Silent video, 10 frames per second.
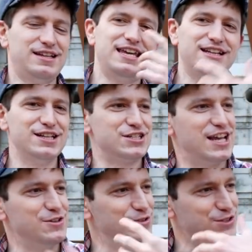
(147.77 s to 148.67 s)
English
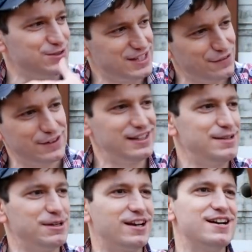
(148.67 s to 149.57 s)
that you do differently
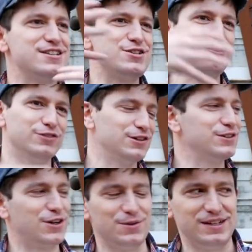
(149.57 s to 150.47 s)
because you've
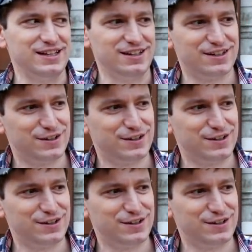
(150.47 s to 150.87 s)
learned Korean?